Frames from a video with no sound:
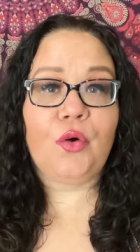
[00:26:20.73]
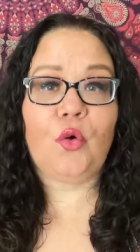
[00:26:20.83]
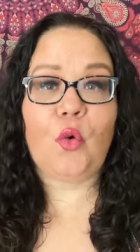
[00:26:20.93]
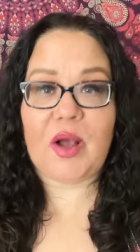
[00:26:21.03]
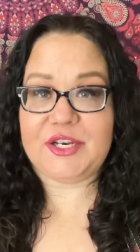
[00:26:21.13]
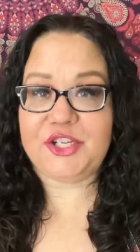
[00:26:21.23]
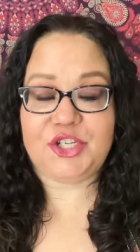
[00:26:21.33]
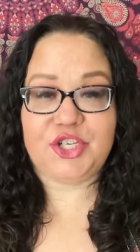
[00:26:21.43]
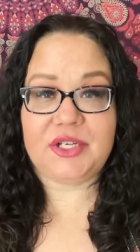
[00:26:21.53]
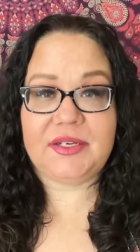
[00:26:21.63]

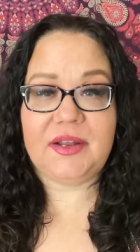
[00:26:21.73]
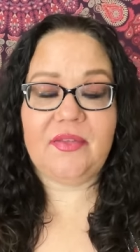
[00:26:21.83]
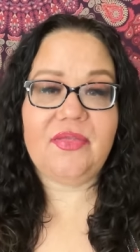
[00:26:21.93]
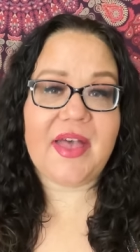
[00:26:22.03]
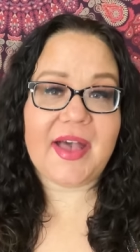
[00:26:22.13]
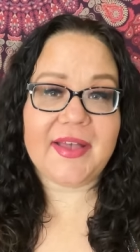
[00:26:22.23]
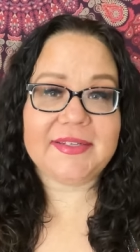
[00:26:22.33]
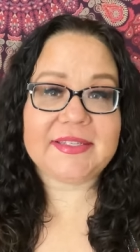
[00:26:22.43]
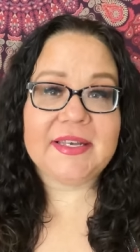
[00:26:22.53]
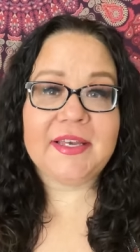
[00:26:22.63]
question
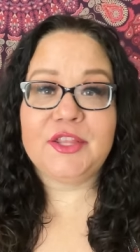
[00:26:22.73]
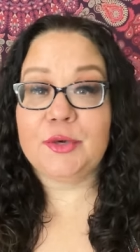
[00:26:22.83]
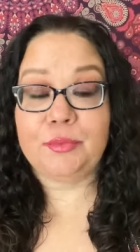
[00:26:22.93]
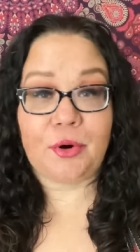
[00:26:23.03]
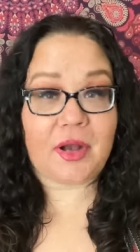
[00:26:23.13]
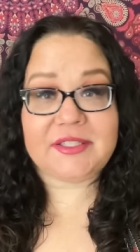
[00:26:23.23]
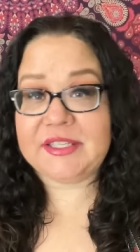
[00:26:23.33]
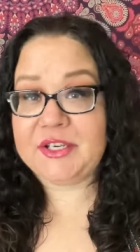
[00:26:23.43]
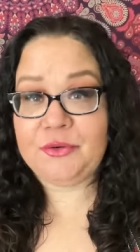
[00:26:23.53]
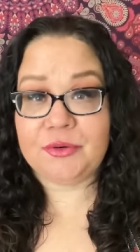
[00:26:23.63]
that the
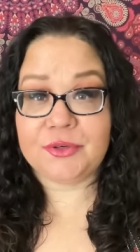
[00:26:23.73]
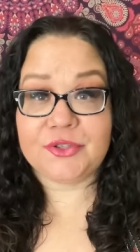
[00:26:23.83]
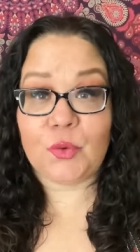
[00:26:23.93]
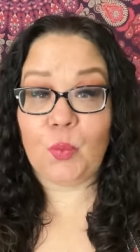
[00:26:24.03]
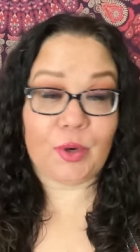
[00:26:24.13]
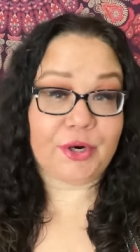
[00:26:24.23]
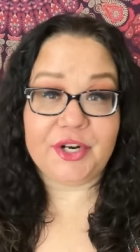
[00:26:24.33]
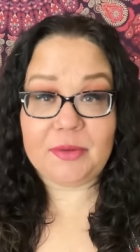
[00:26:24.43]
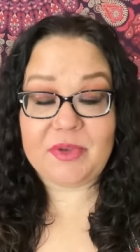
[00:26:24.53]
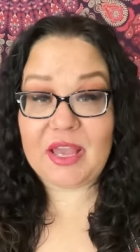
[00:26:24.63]
prosecutors were
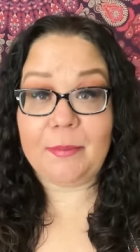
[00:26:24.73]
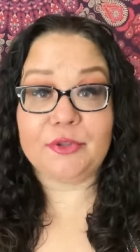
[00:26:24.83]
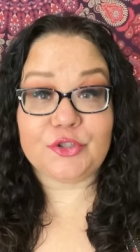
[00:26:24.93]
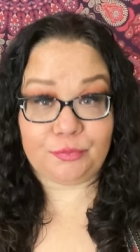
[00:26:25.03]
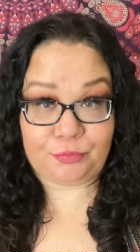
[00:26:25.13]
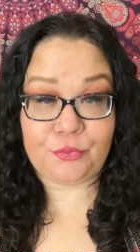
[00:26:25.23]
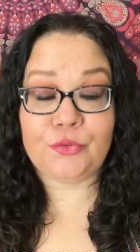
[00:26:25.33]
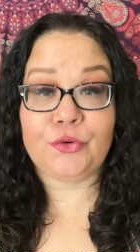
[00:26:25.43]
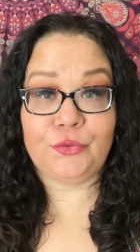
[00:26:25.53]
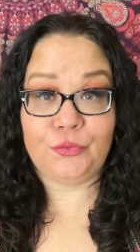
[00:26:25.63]
going to be able to
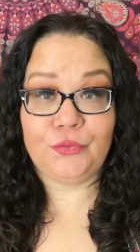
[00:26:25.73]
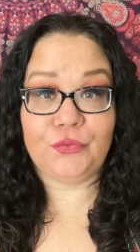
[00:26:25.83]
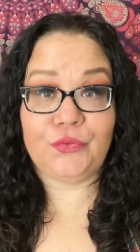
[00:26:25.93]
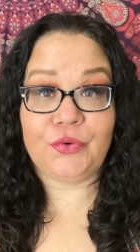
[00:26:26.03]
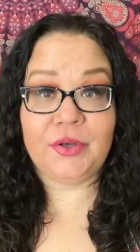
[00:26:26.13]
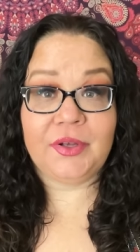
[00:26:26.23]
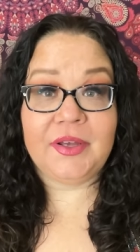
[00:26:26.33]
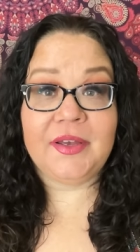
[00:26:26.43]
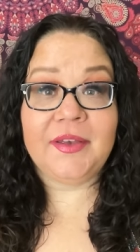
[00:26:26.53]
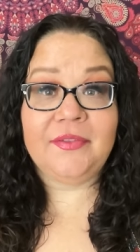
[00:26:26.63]
prove
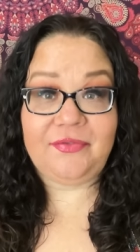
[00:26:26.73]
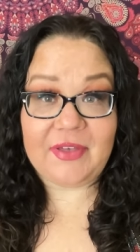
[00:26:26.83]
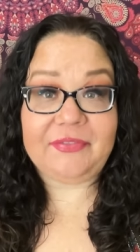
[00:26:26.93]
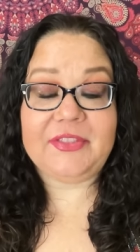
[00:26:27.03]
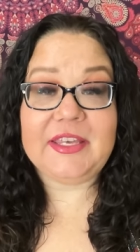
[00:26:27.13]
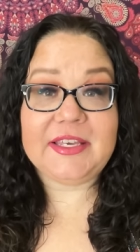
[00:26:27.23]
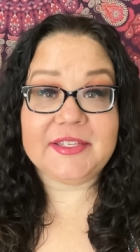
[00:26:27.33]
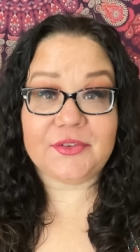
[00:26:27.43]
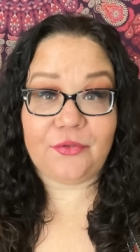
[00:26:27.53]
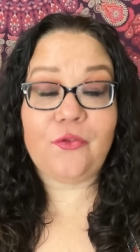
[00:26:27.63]
that
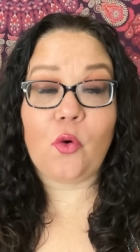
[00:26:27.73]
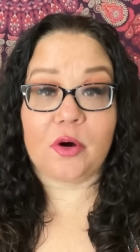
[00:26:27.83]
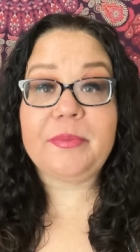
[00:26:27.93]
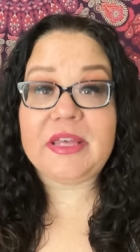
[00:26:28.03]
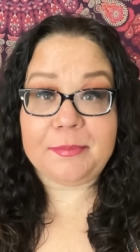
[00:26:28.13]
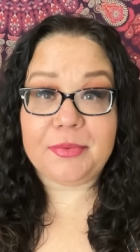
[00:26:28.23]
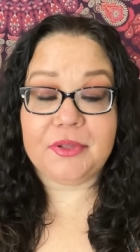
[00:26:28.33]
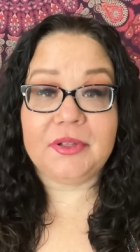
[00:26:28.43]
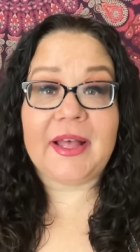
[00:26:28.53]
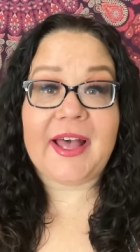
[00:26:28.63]
these four
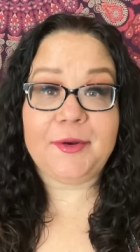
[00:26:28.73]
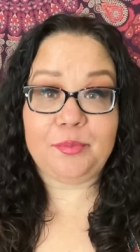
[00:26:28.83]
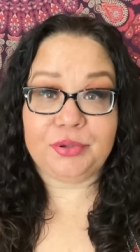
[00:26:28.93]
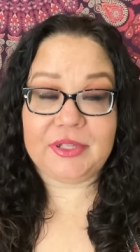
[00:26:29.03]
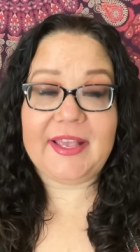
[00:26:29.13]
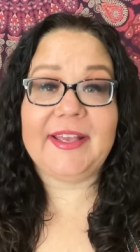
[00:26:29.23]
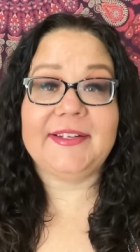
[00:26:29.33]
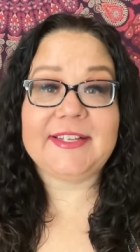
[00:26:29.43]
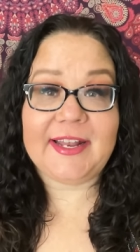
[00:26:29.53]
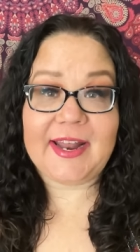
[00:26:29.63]
people had
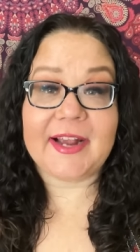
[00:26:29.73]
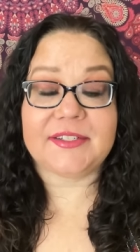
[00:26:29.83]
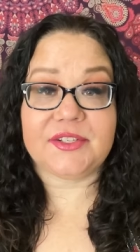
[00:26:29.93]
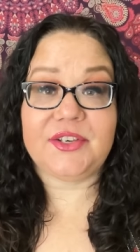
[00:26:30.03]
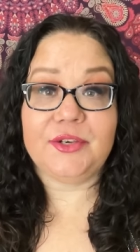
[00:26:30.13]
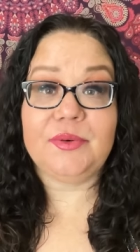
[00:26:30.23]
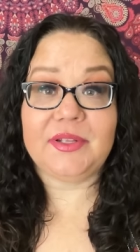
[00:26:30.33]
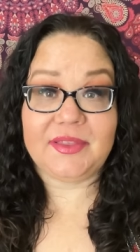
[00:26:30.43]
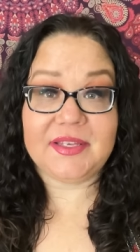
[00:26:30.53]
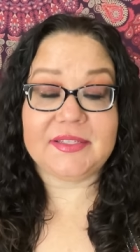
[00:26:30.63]
planned and
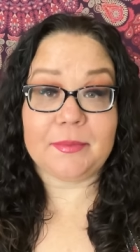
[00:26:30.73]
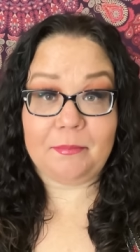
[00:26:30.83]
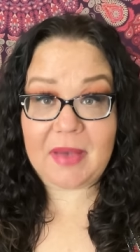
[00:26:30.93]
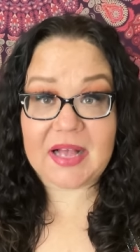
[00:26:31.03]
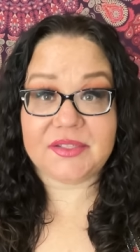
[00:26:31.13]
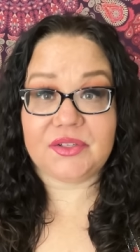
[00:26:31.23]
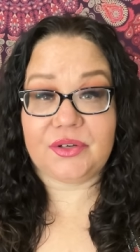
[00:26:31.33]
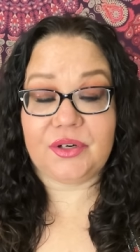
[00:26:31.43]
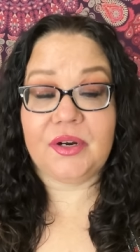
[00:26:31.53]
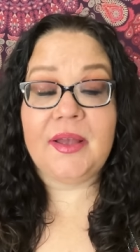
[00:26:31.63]
executed this
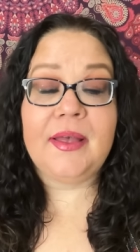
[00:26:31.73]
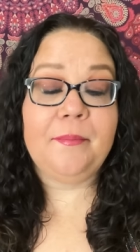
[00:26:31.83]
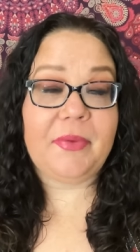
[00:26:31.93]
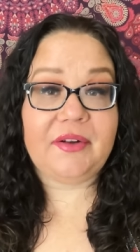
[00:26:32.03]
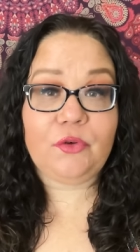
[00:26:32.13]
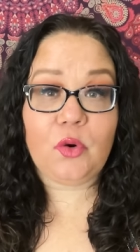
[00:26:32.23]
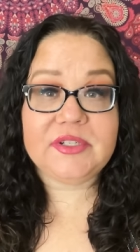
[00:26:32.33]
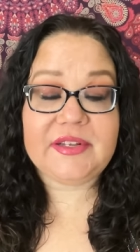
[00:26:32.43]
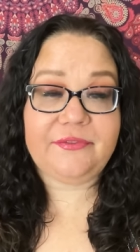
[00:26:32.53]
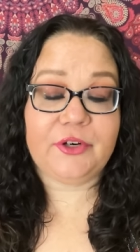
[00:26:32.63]
massacre. But of
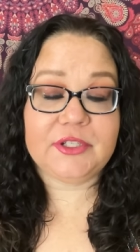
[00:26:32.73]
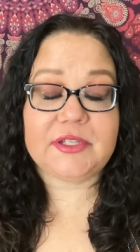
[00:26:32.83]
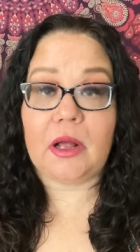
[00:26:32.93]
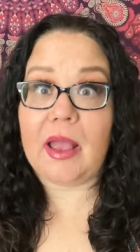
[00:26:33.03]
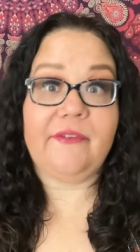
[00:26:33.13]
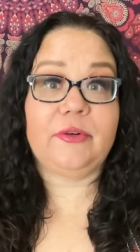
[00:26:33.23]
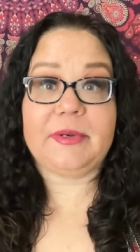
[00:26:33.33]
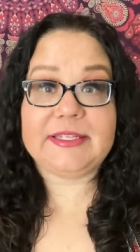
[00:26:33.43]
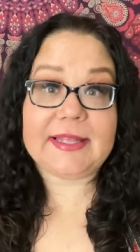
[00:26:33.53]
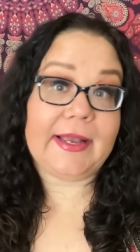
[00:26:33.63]
course, at first,
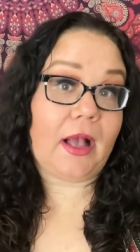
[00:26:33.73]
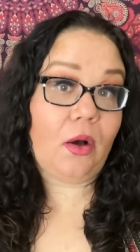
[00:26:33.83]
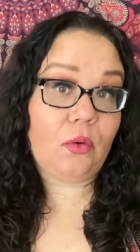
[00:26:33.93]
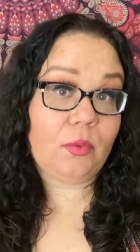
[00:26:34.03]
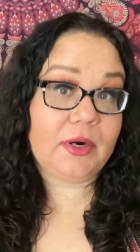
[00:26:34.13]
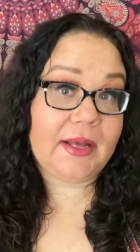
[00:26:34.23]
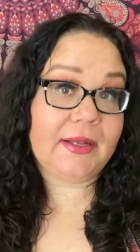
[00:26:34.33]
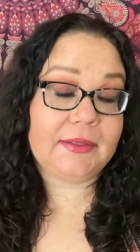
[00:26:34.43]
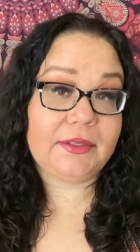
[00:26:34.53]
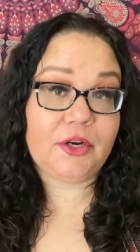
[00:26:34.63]
everybody's like, oh, we're not,
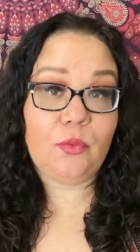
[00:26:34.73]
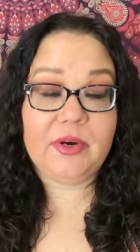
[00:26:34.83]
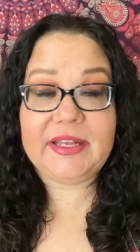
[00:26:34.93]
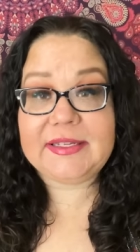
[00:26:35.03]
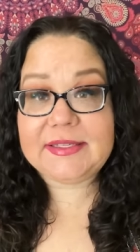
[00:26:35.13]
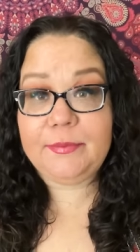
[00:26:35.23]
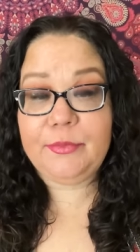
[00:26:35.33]
you know, we're innocent.